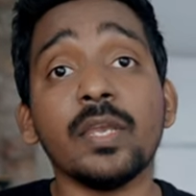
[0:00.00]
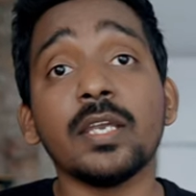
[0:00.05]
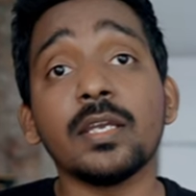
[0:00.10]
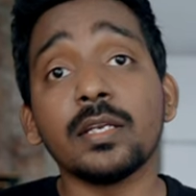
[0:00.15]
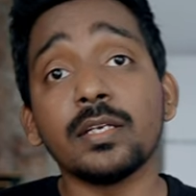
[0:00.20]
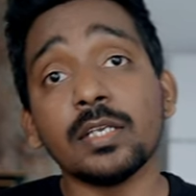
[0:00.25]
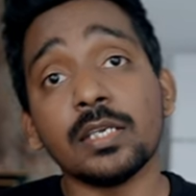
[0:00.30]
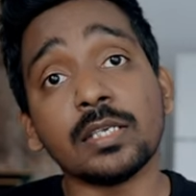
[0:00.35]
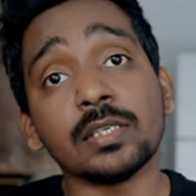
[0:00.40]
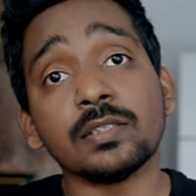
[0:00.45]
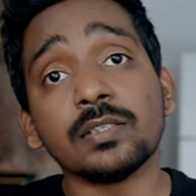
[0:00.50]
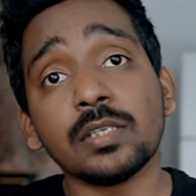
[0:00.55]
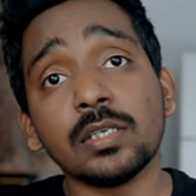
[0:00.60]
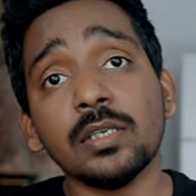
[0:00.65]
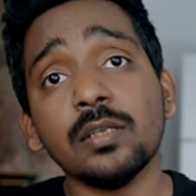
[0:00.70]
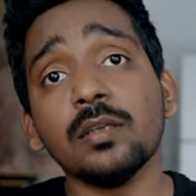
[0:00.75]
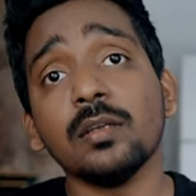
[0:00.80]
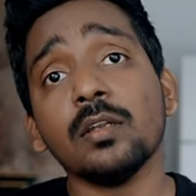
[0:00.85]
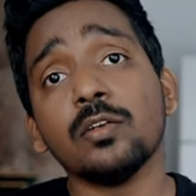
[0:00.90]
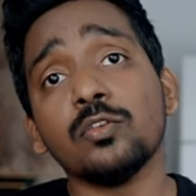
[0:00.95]
make it
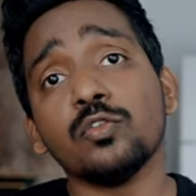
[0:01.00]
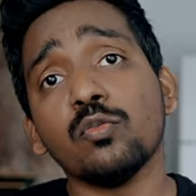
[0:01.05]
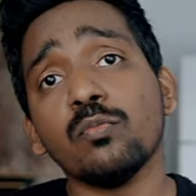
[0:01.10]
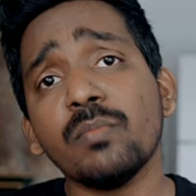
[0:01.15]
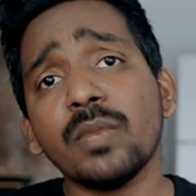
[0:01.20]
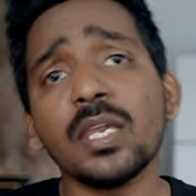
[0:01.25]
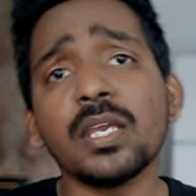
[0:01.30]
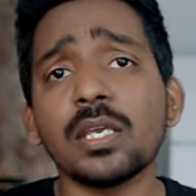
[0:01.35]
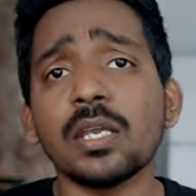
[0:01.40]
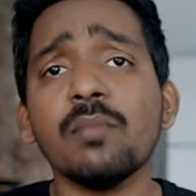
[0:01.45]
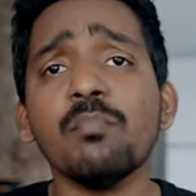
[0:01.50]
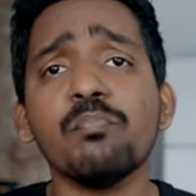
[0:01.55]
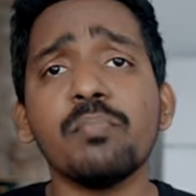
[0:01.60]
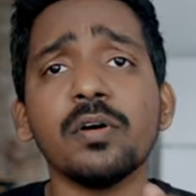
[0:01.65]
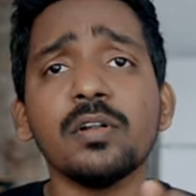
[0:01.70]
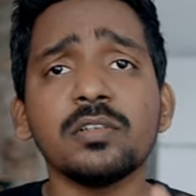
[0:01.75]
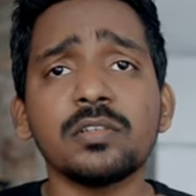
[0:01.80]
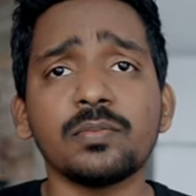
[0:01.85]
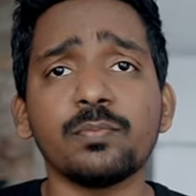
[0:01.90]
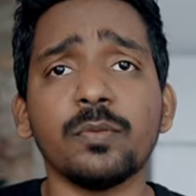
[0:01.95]
easy to make
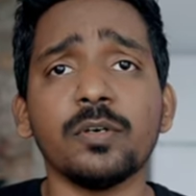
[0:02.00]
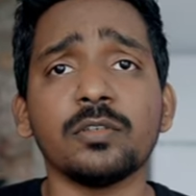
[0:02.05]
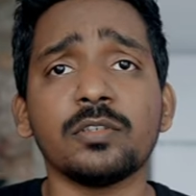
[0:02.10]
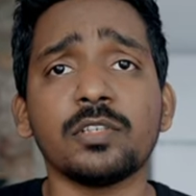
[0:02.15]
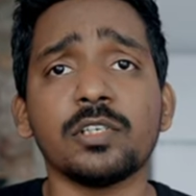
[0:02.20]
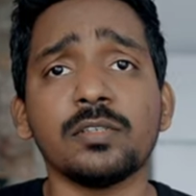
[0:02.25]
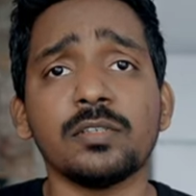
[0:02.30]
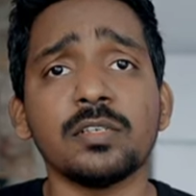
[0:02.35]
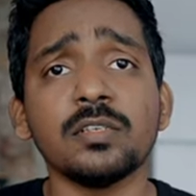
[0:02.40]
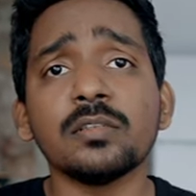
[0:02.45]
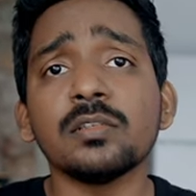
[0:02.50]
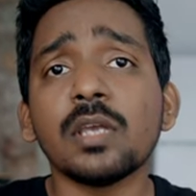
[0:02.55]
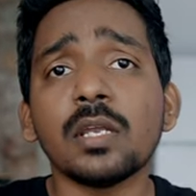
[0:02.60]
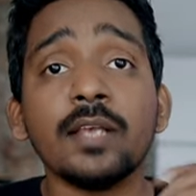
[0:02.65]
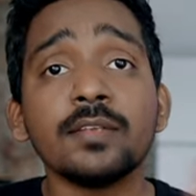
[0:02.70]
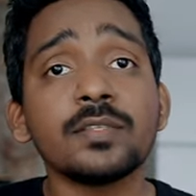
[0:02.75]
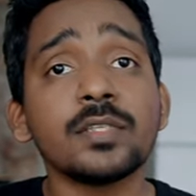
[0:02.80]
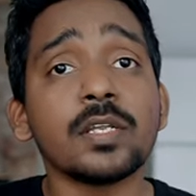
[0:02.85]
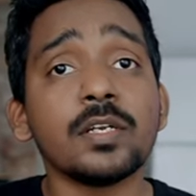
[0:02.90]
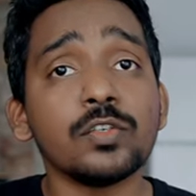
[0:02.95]
impulse purchases
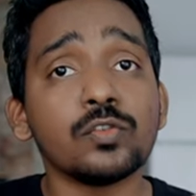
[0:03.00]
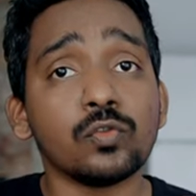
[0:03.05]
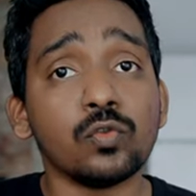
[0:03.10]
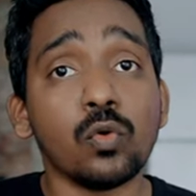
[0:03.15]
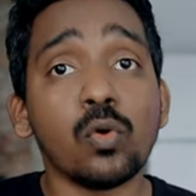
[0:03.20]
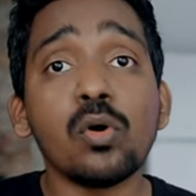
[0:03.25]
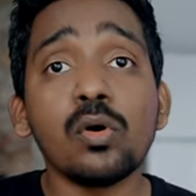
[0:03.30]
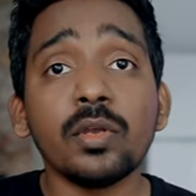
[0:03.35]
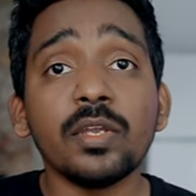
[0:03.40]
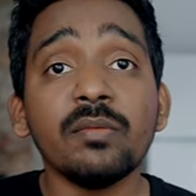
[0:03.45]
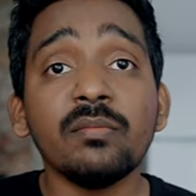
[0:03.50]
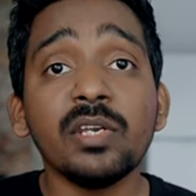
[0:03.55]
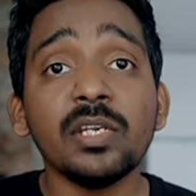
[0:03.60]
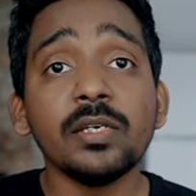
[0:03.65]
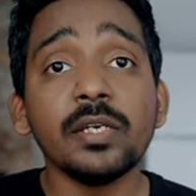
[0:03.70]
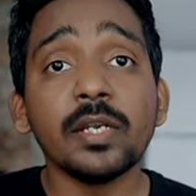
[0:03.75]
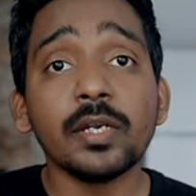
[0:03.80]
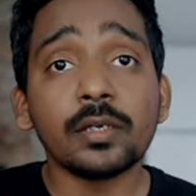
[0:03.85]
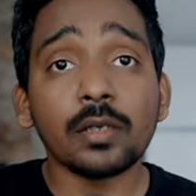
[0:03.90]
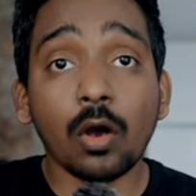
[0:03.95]
as there is no
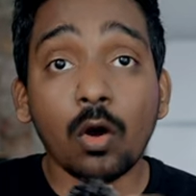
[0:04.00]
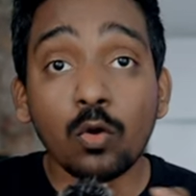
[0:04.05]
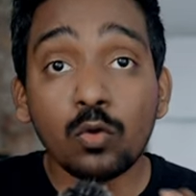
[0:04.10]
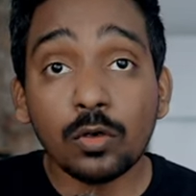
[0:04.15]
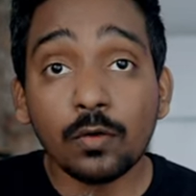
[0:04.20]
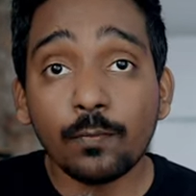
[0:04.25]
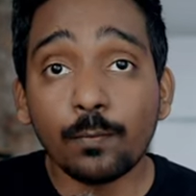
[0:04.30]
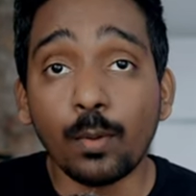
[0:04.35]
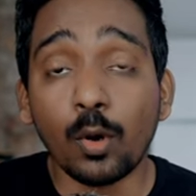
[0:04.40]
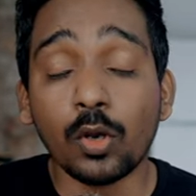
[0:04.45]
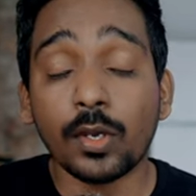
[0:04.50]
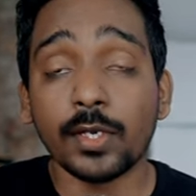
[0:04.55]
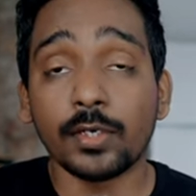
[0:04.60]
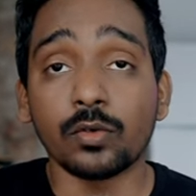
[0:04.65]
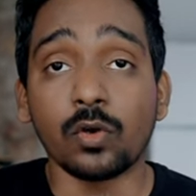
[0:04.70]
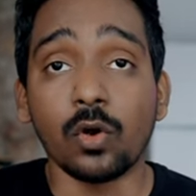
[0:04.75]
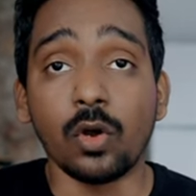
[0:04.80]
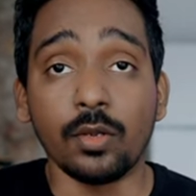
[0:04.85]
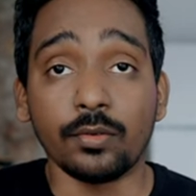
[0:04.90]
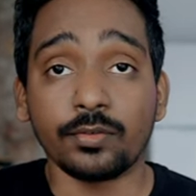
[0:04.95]
immediate
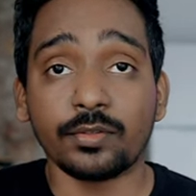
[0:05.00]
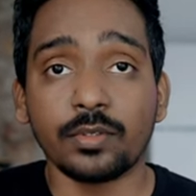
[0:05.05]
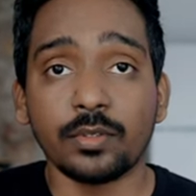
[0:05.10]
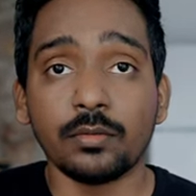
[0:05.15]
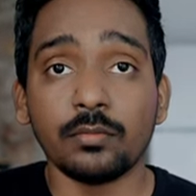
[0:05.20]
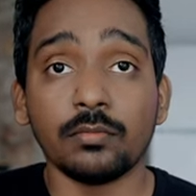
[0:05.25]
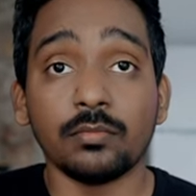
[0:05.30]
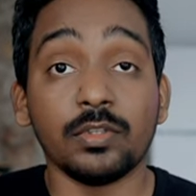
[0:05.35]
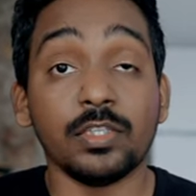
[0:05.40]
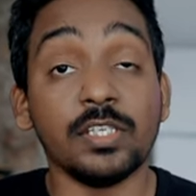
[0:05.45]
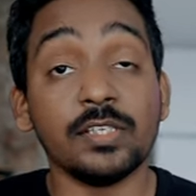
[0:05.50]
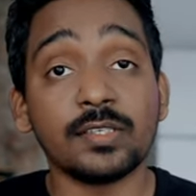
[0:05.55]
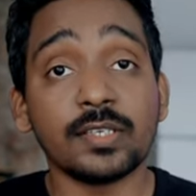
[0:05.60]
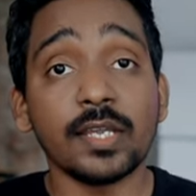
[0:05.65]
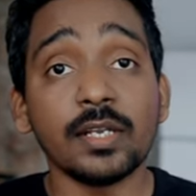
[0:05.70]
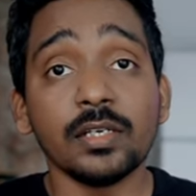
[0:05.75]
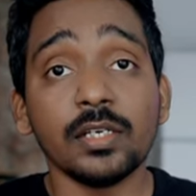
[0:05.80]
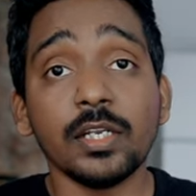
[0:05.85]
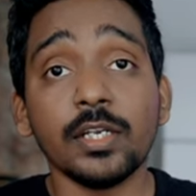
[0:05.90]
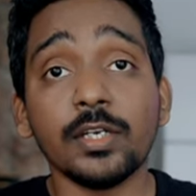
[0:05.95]
out-of-pocket cost. This
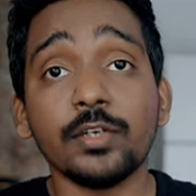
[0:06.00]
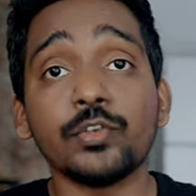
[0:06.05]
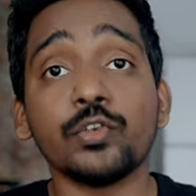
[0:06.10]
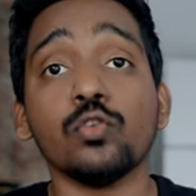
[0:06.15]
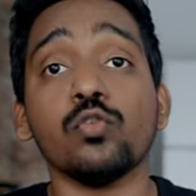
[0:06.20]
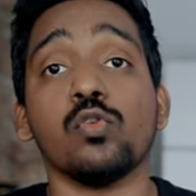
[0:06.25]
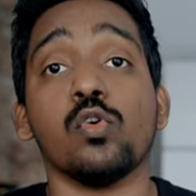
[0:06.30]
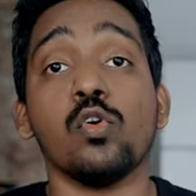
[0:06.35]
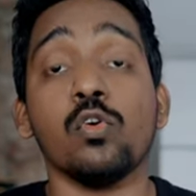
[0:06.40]
can lead to